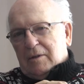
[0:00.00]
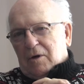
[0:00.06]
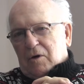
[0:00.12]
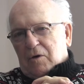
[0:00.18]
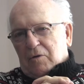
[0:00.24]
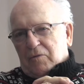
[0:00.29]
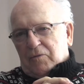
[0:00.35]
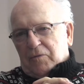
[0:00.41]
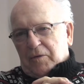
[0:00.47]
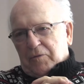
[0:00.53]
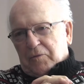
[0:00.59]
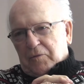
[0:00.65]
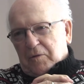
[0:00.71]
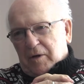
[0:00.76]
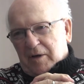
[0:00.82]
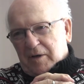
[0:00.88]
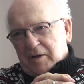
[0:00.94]
all
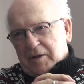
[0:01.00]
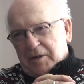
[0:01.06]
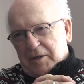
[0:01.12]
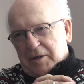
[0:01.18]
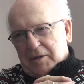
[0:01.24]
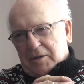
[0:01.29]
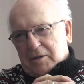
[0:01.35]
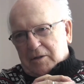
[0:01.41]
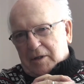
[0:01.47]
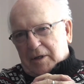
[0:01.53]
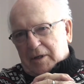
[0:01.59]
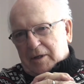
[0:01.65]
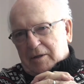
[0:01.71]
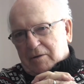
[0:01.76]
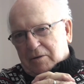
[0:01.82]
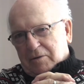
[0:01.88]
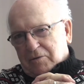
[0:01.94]
5th grade kids,
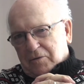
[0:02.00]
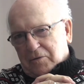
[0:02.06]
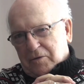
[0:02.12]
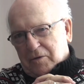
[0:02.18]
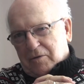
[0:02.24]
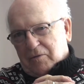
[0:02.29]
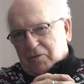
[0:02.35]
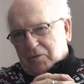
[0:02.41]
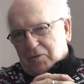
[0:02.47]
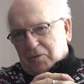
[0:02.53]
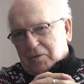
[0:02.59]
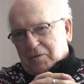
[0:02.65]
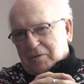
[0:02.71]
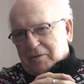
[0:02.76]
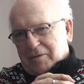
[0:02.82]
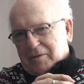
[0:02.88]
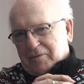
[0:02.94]
say, or 3rd,
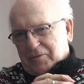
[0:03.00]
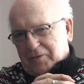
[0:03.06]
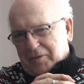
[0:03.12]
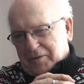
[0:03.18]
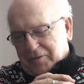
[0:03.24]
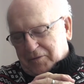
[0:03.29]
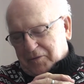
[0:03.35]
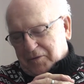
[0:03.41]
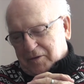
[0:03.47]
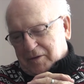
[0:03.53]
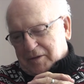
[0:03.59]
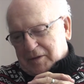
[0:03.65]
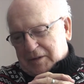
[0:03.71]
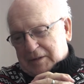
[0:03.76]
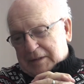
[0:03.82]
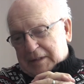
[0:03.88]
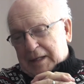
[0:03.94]
4th, and 5th, for
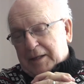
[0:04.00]
instance.